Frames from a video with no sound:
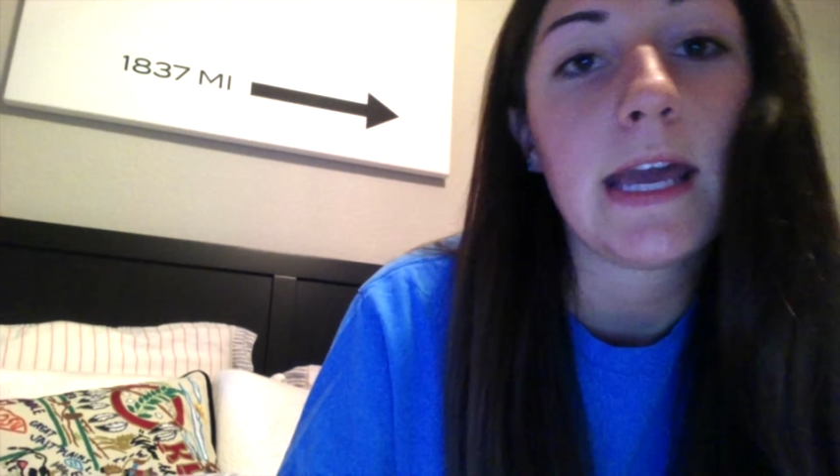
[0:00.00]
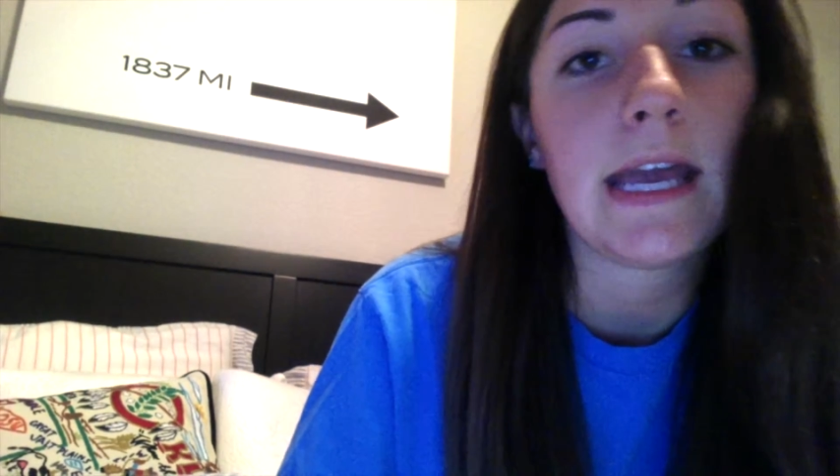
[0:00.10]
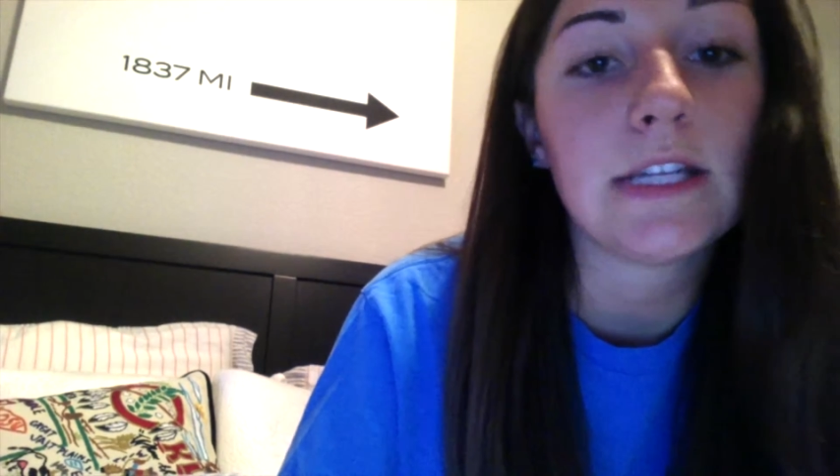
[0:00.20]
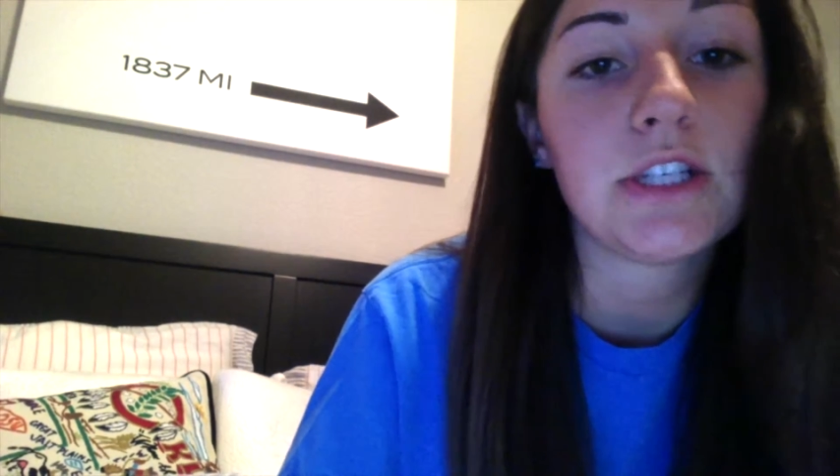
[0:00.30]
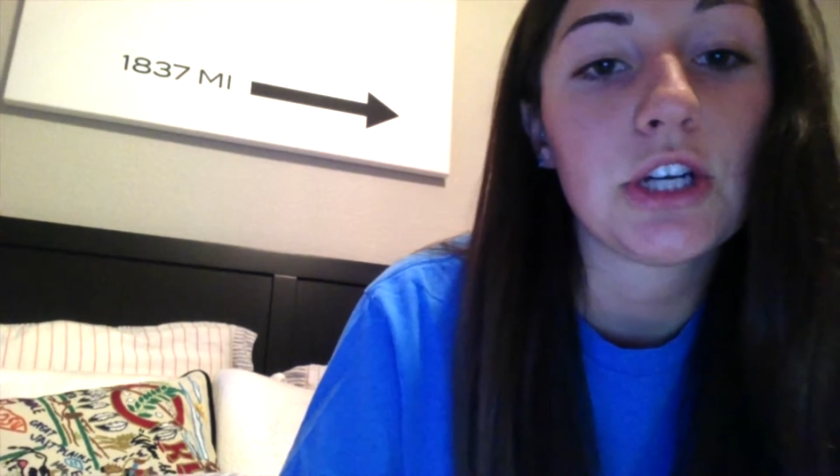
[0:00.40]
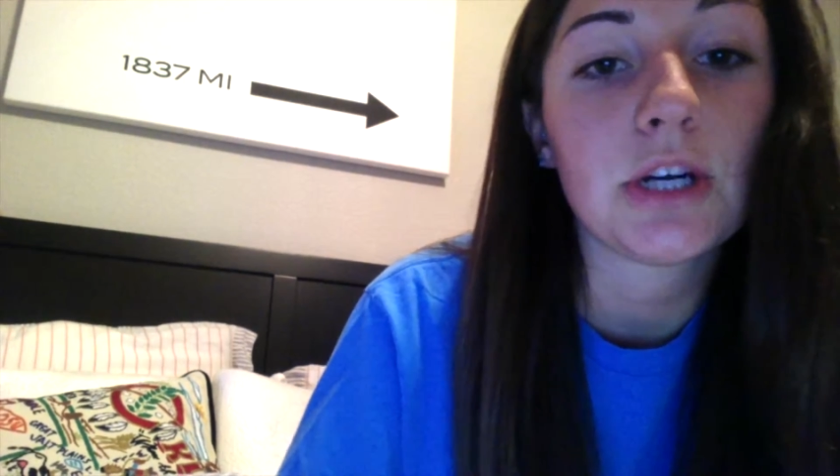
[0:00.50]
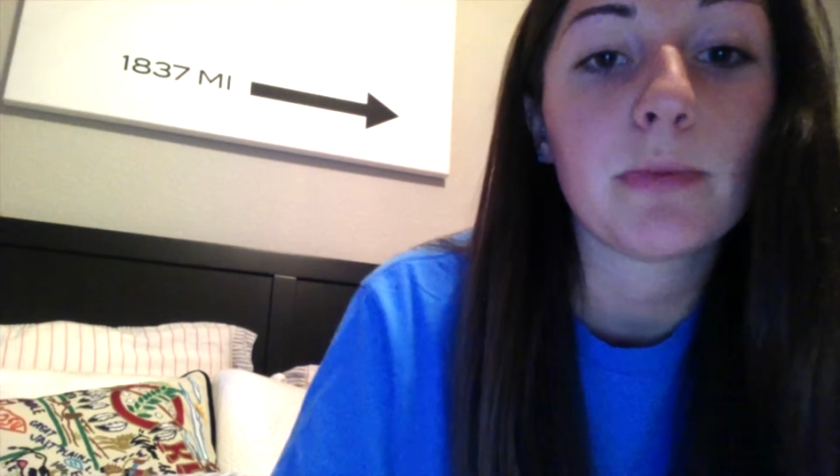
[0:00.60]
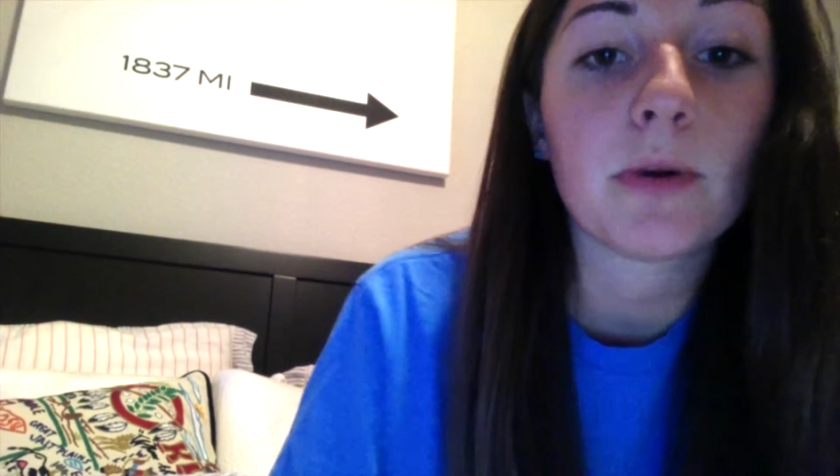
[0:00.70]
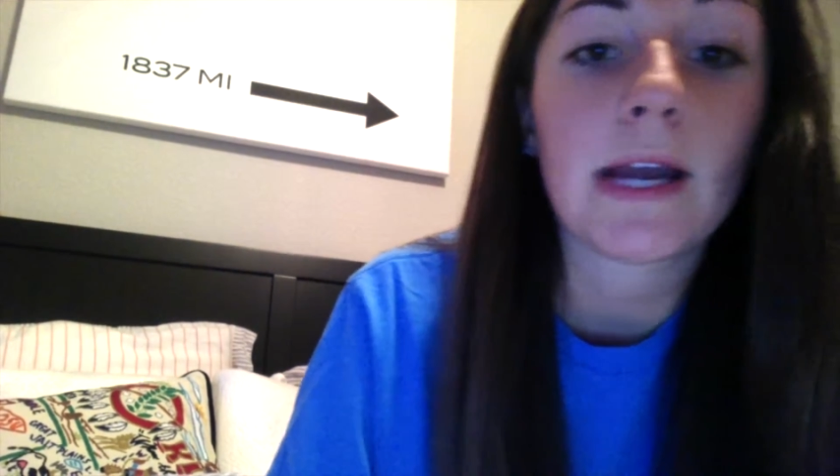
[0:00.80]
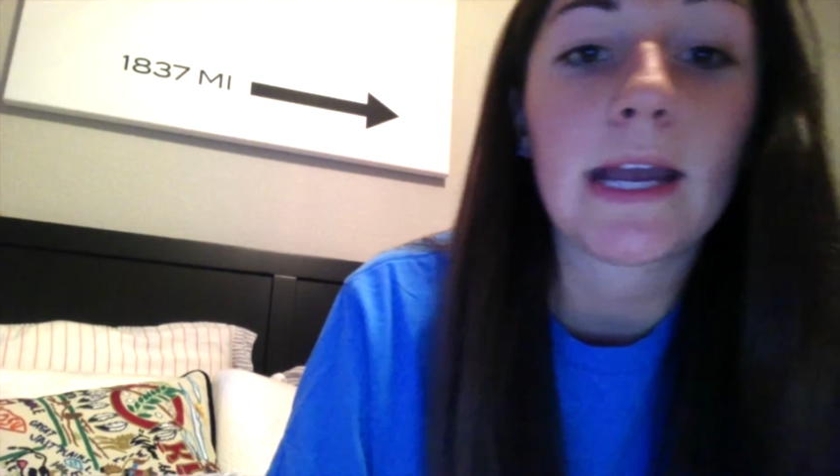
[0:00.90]
into your
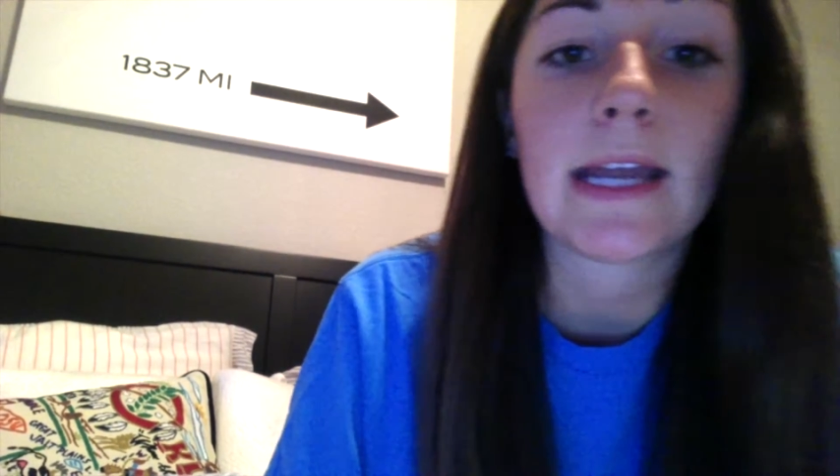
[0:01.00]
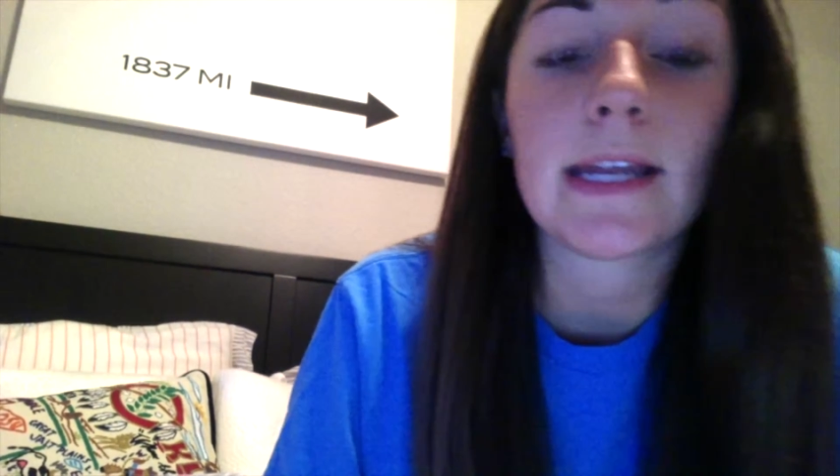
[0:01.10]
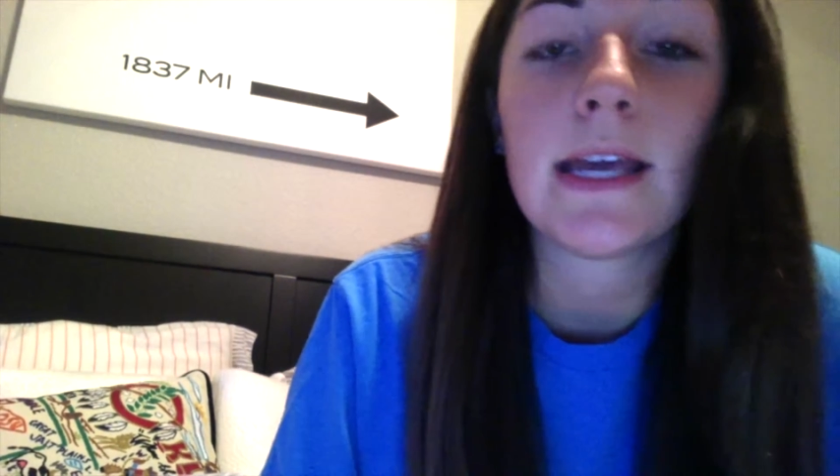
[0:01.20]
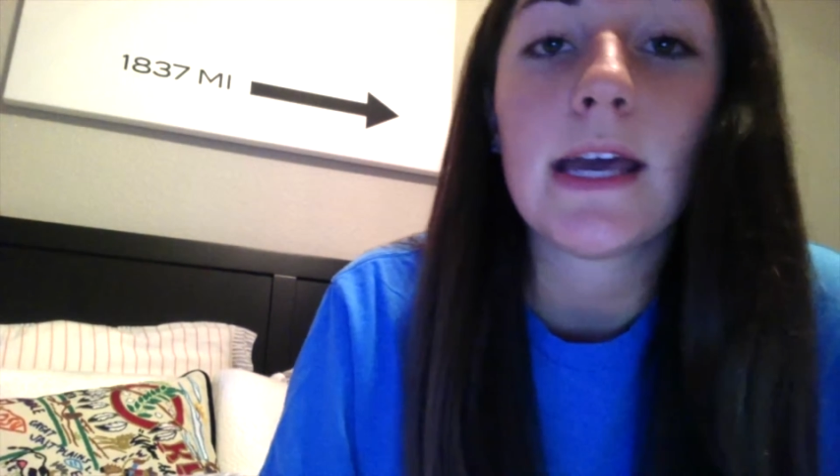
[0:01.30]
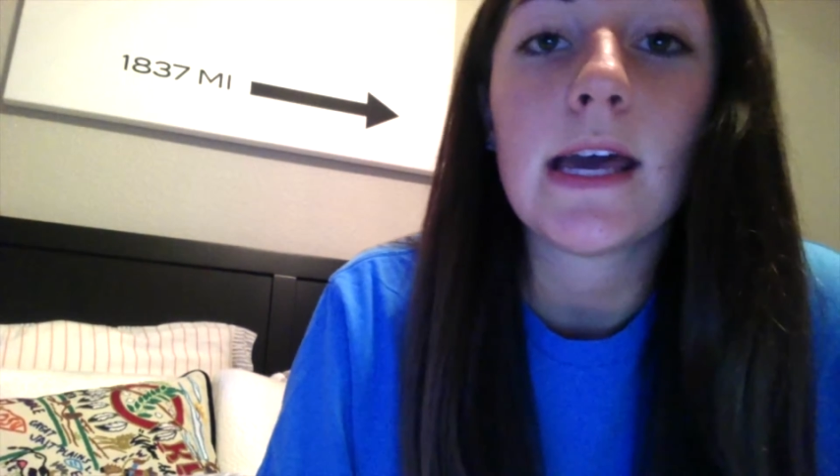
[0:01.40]
brain